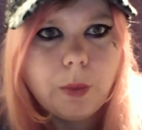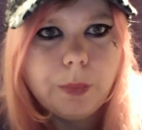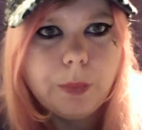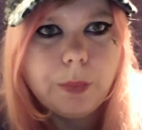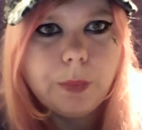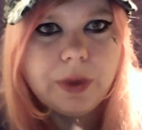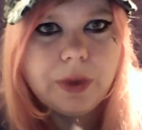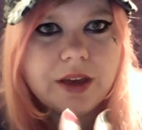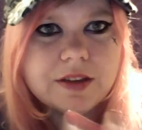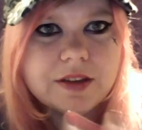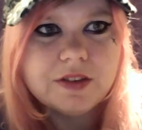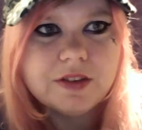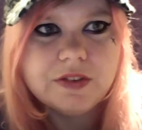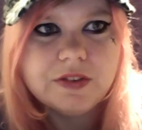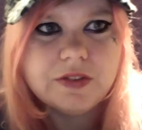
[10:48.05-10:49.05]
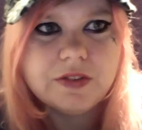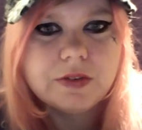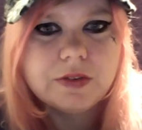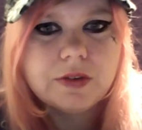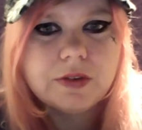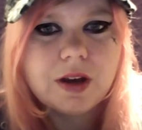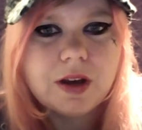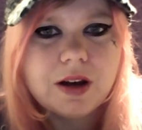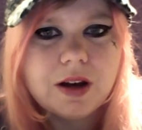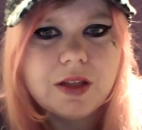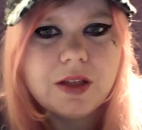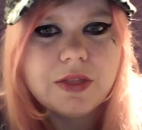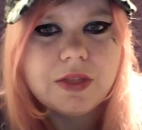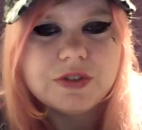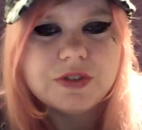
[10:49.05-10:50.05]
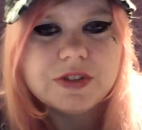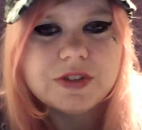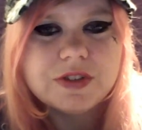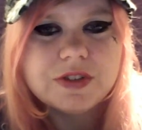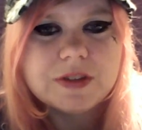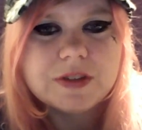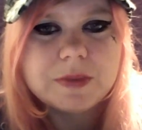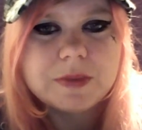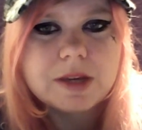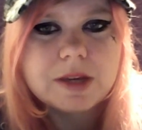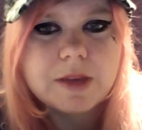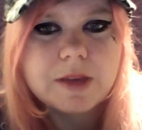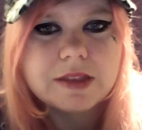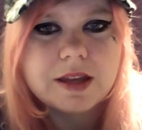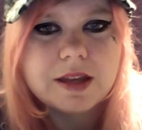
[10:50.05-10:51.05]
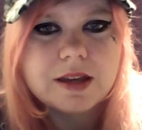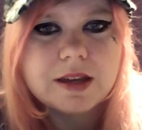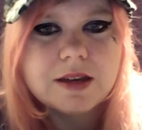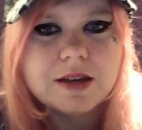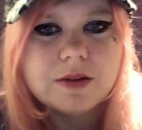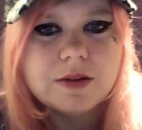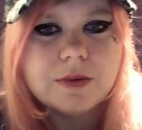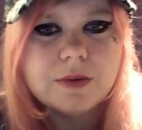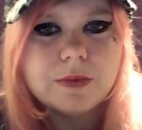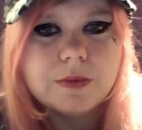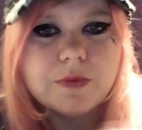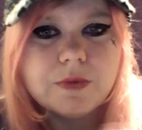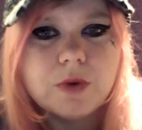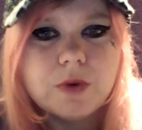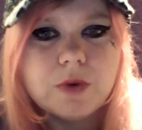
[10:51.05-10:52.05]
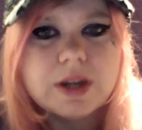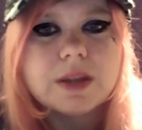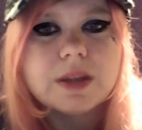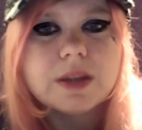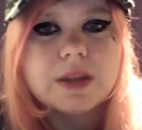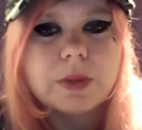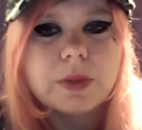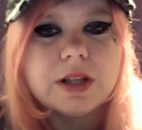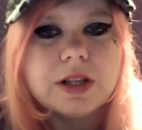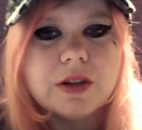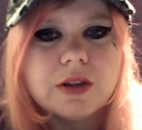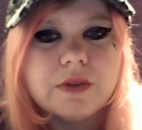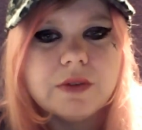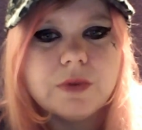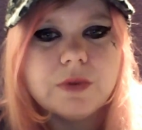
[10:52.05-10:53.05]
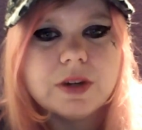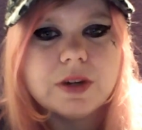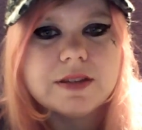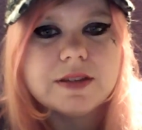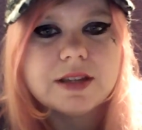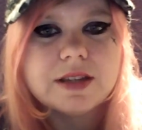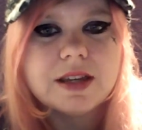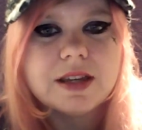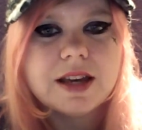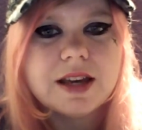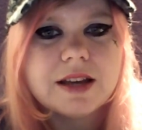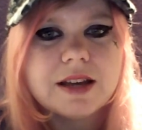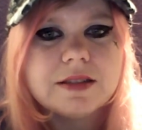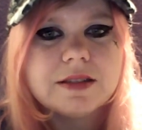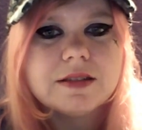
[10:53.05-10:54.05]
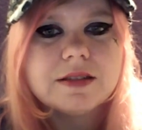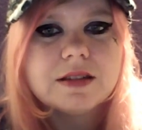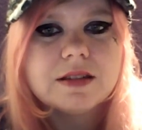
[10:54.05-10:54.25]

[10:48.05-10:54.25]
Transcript: because there's just something about that voice, that really low voice that he has.